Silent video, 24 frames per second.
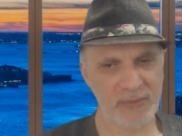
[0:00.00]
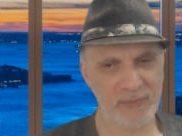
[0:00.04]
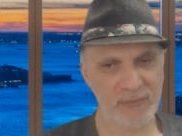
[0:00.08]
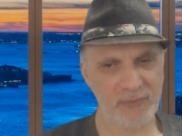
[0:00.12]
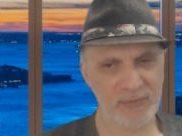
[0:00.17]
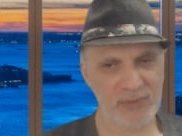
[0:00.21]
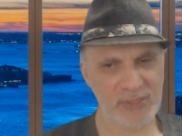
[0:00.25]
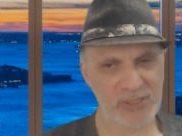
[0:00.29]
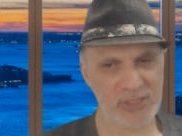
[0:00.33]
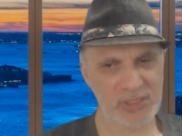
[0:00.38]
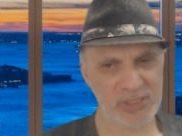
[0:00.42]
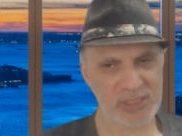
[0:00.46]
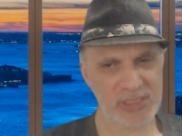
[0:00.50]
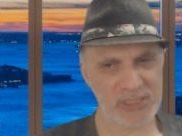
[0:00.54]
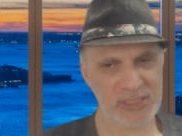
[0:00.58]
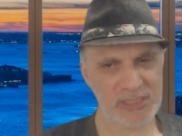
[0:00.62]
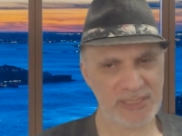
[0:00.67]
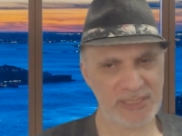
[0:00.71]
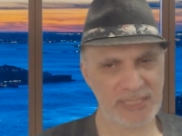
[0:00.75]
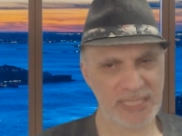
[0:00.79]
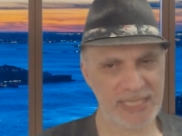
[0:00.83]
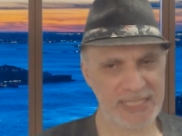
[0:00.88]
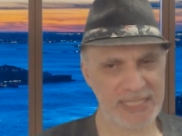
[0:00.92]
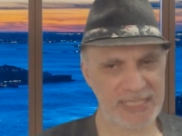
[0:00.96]
which
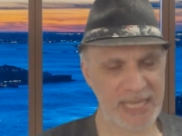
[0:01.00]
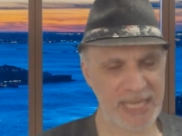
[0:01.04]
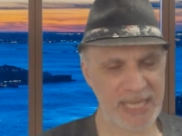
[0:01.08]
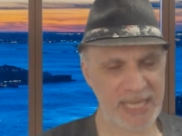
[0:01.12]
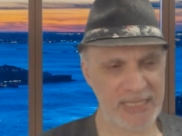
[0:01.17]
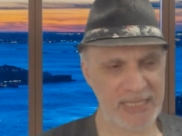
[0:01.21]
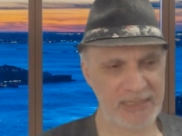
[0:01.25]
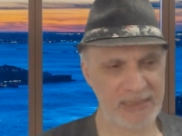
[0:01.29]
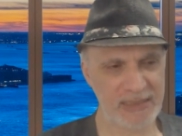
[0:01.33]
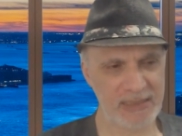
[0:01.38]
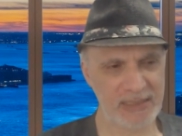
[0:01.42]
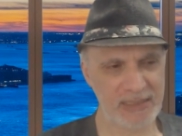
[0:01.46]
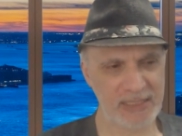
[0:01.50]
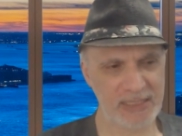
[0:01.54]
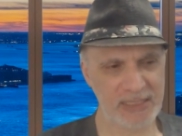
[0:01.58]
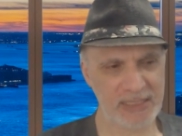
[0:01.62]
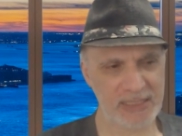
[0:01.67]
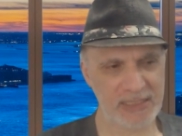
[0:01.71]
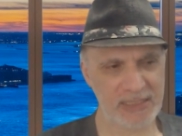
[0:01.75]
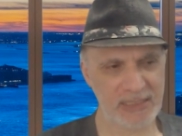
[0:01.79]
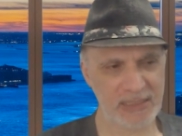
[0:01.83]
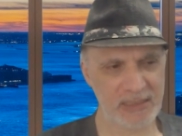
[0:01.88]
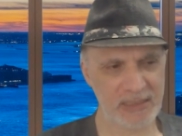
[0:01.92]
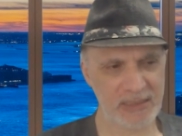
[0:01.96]
is again
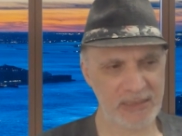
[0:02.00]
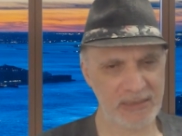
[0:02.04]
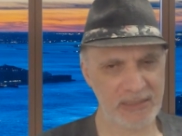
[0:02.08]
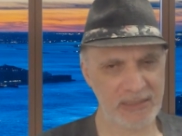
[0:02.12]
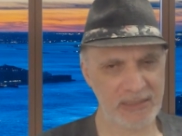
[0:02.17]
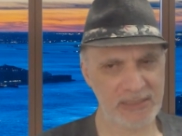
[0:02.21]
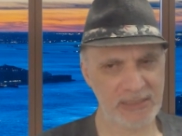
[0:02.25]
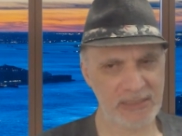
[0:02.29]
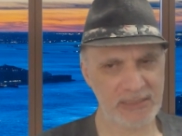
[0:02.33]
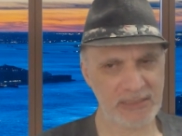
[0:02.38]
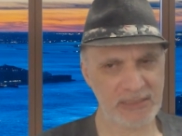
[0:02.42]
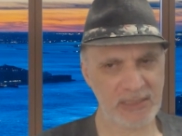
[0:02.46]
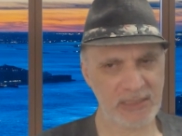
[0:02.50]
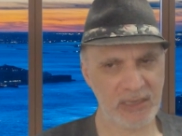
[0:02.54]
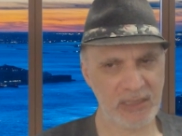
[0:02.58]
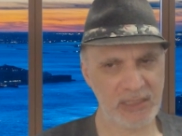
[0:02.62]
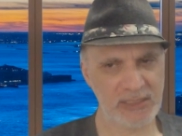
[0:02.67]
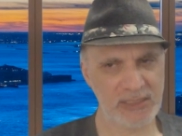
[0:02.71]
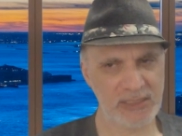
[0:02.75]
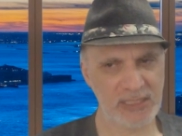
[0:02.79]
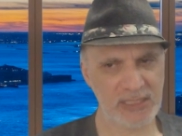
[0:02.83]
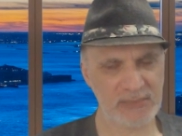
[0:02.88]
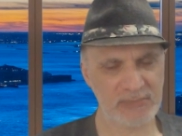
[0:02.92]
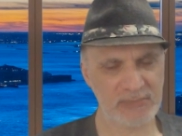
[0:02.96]
here in this
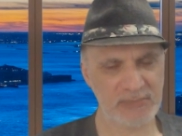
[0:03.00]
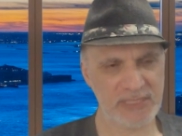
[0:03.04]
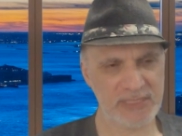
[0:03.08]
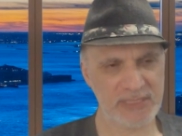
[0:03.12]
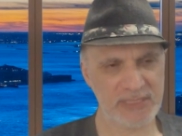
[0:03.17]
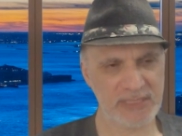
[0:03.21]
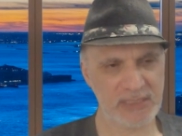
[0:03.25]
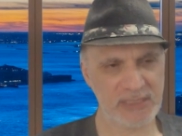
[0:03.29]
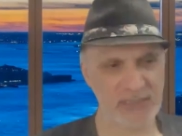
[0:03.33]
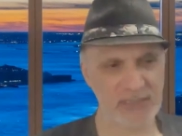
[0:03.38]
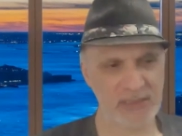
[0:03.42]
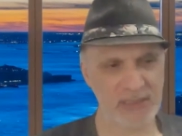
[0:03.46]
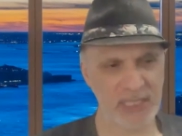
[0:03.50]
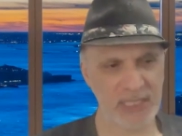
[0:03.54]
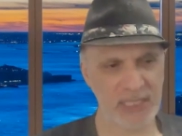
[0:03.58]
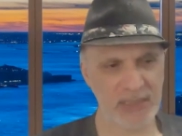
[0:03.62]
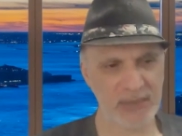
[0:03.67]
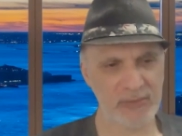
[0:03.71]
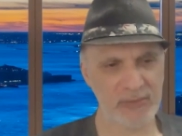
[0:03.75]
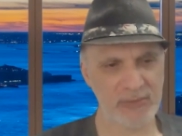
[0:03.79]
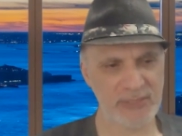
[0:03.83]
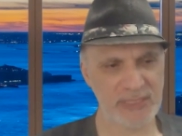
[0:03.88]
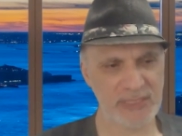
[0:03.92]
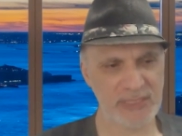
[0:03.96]
context means an
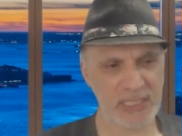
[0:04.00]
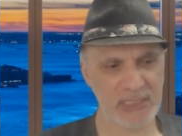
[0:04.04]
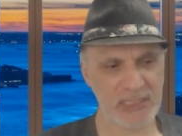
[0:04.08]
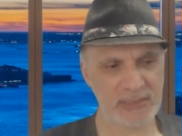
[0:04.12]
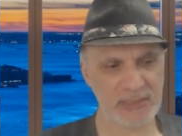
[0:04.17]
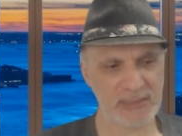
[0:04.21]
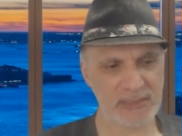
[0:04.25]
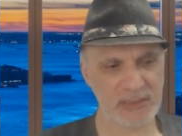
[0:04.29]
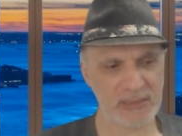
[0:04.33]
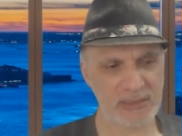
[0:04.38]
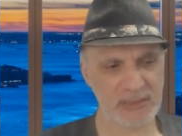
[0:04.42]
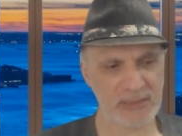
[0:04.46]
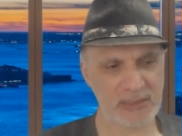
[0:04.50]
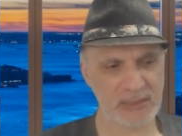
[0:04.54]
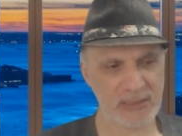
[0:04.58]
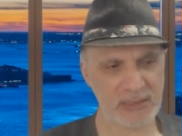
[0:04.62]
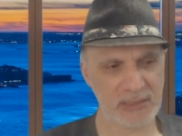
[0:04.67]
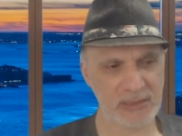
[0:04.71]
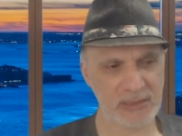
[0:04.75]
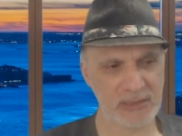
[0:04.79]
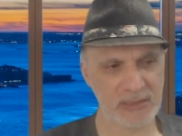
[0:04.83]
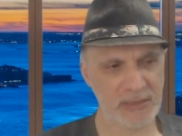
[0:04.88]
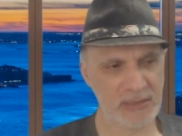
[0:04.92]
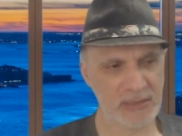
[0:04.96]
enthusiast. That's like
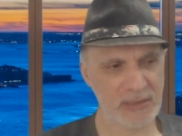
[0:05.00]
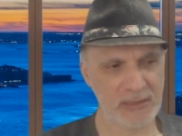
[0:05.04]
a,